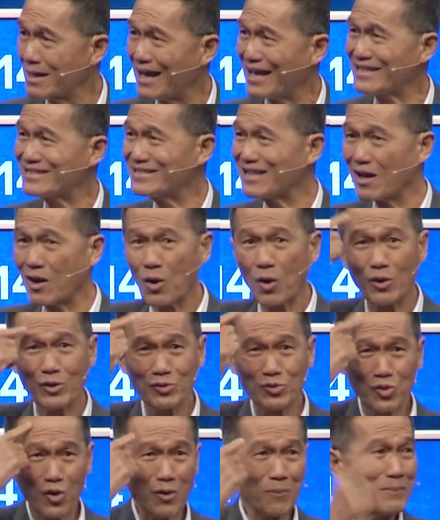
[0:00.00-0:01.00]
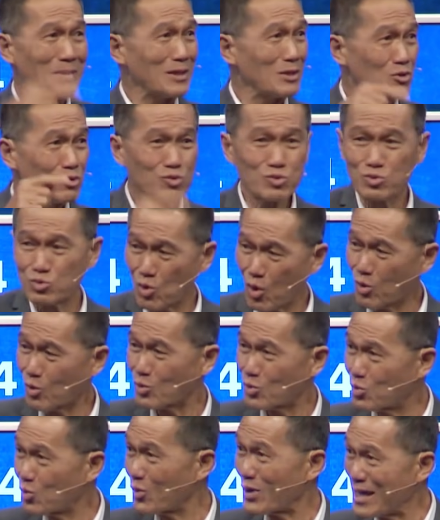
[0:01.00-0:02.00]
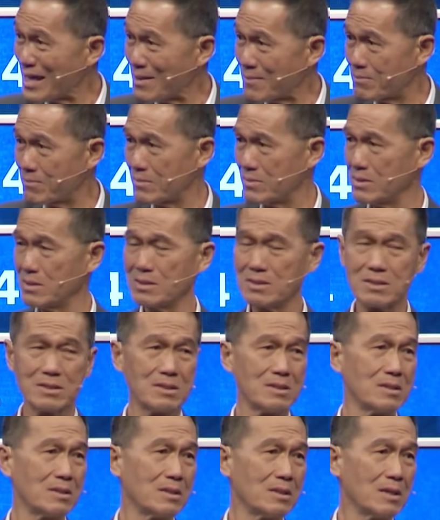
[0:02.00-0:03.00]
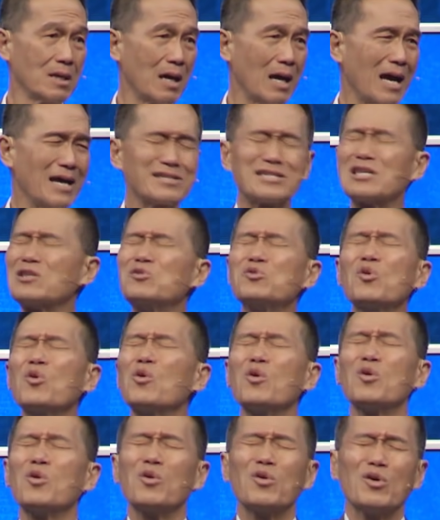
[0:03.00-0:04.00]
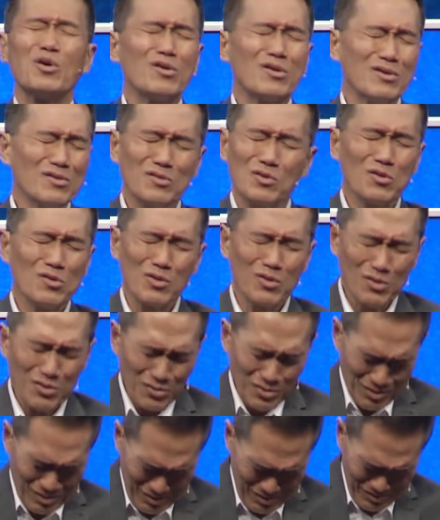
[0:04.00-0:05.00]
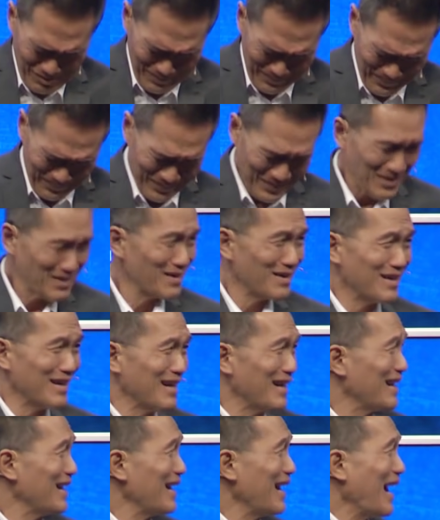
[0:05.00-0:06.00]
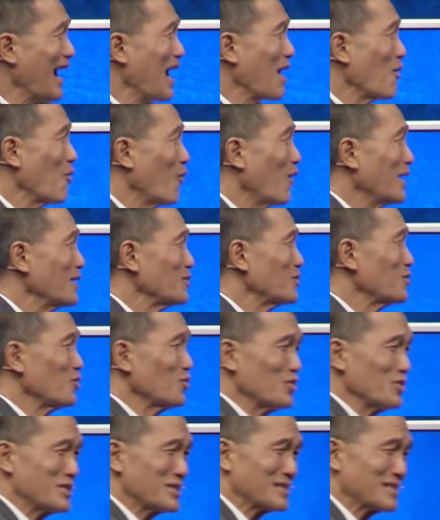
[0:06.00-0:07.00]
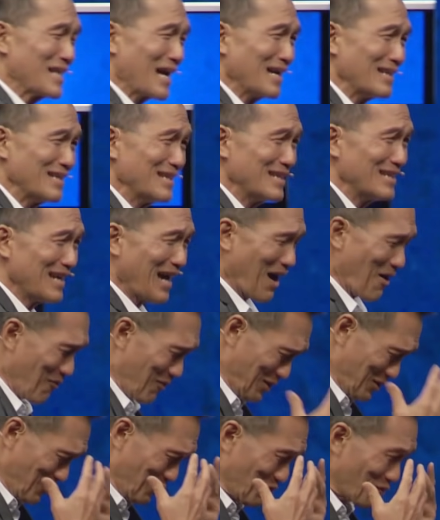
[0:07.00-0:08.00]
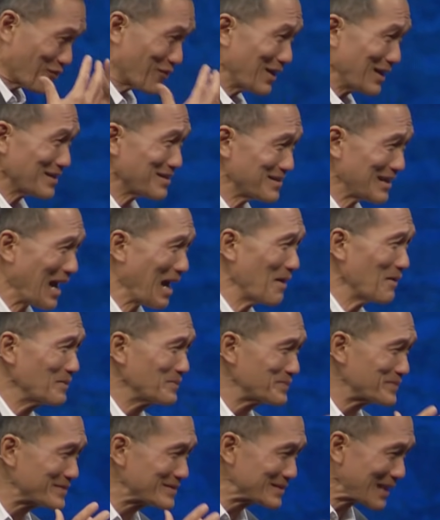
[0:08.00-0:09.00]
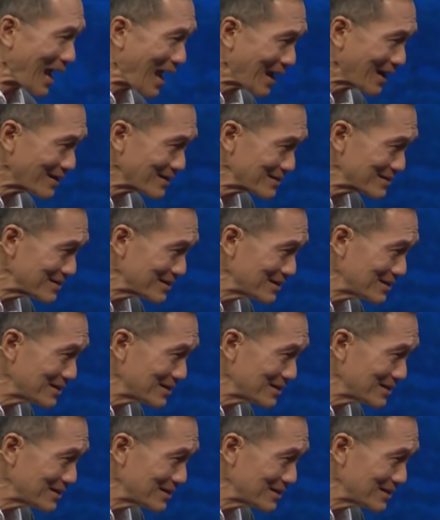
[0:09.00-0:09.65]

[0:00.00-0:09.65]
And the Lord told me, you talk to him. I said, no, Lord, no, Lord. I want to study. I want to rest. I'm tired.